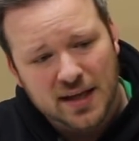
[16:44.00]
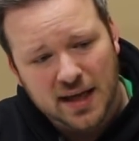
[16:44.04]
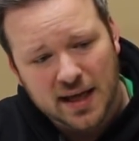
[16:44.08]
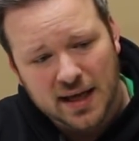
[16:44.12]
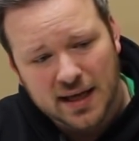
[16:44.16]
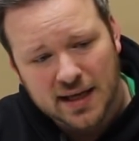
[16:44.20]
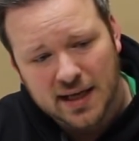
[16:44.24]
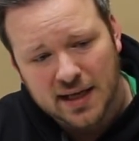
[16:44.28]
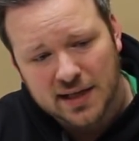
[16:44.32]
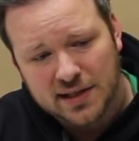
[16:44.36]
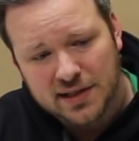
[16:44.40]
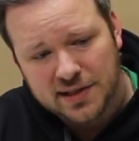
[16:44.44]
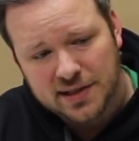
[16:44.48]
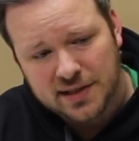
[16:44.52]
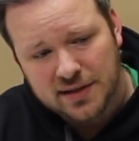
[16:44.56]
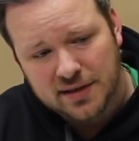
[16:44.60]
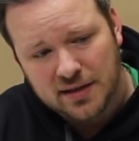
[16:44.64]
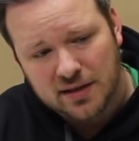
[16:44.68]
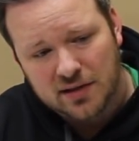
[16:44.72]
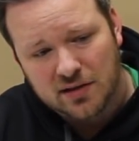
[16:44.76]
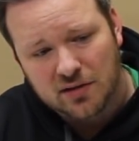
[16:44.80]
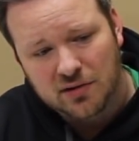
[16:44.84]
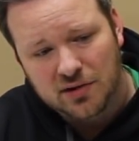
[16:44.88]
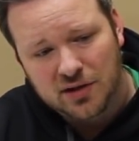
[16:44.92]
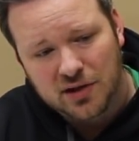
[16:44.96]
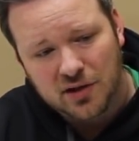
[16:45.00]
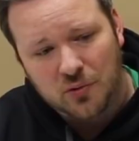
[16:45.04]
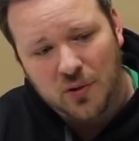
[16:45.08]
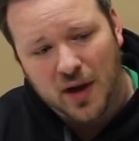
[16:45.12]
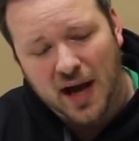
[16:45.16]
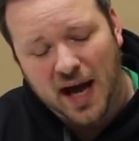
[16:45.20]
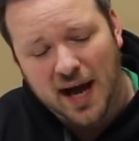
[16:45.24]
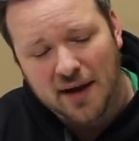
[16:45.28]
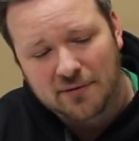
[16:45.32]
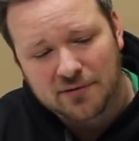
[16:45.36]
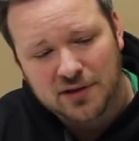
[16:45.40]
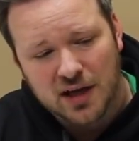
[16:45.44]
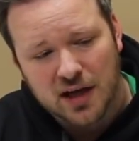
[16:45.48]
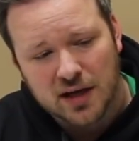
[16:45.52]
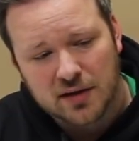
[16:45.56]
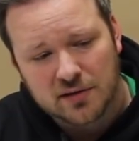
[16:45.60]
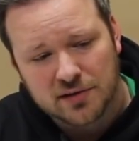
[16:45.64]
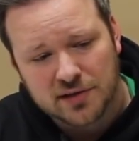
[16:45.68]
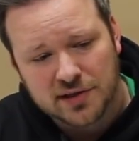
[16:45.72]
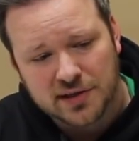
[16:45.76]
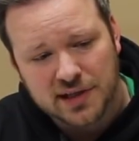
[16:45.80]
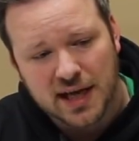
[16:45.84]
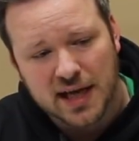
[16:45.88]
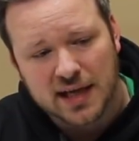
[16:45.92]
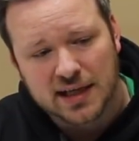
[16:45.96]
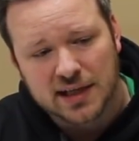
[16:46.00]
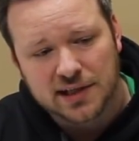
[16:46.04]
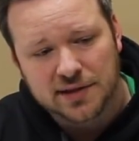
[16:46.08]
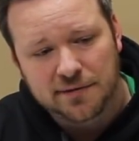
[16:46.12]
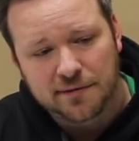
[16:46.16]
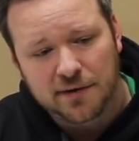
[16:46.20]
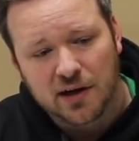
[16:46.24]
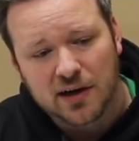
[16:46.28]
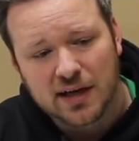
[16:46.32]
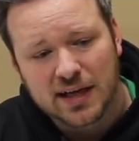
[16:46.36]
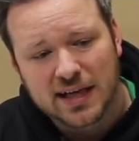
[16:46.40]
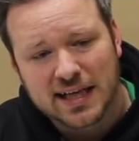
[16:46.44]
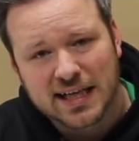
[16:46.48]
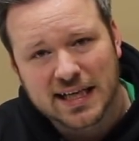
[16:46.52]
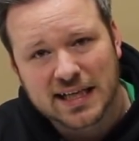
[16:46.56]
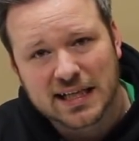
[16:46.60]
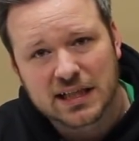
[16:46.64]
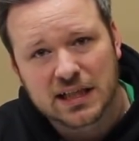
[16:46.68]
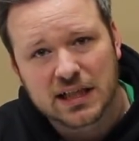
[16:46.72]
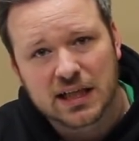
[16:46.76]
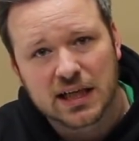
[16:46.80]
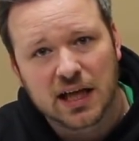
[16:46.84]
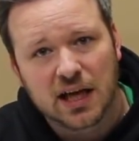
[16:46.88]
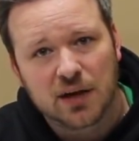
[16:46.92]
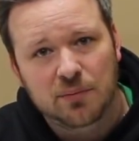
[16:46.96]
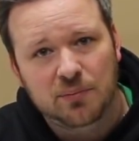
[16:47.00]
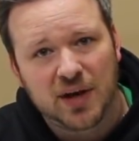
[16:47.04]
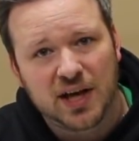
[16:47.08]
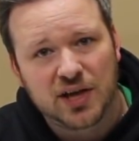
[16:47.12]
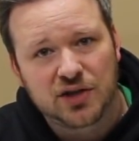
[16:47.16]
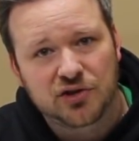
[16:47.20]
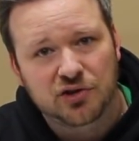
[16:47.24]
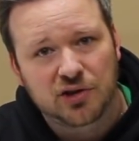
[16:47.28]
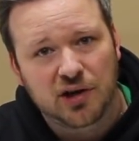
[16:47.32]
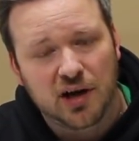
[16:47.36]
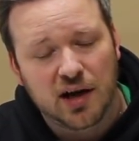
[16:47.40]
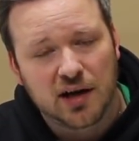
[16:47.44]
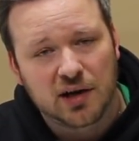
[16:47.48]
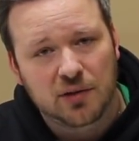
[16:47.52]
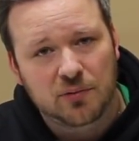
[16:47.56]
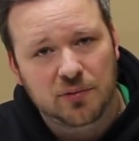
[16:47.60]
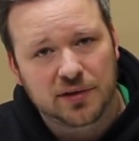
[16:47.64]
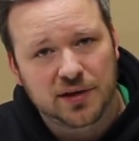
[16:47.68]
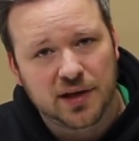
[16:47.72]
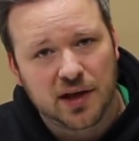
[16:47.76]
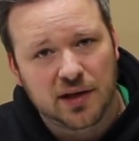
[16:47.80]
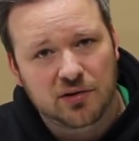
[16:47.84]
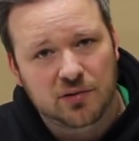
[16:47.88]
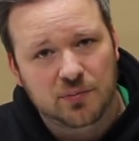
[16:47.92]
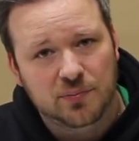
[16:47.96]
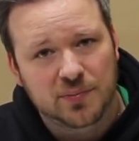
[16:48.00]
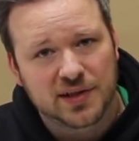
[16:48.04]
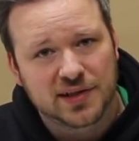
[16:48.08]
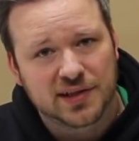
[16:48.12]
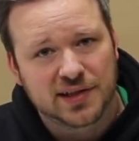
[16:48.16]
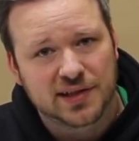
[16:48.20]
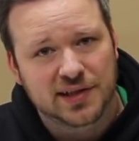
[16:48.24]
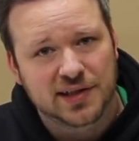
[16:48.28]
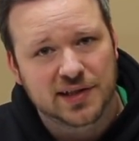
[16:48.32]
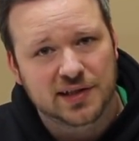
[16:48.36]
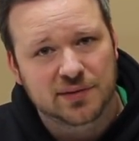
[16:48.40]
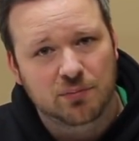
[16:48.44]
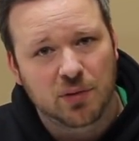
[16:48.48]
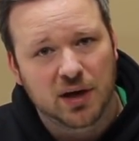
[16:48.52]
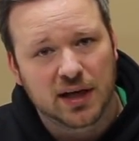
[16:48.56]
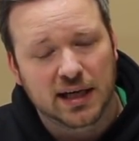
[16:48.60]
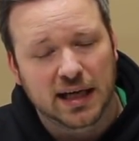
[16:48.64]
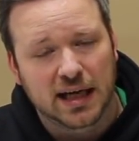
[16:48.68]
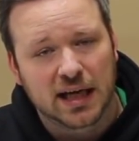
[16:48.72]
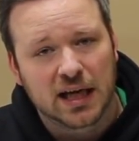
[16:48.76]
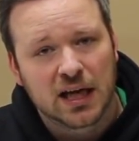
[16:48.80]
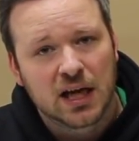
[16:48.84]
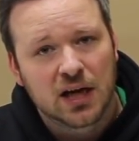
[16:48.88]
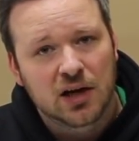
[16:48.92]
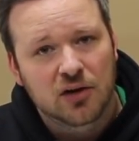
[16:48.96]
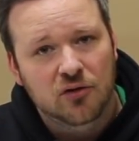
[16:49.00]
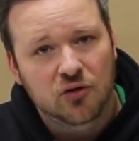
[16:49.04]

it gets, you know, you have to understand, it's very easy to get patriotic with other businesses' money.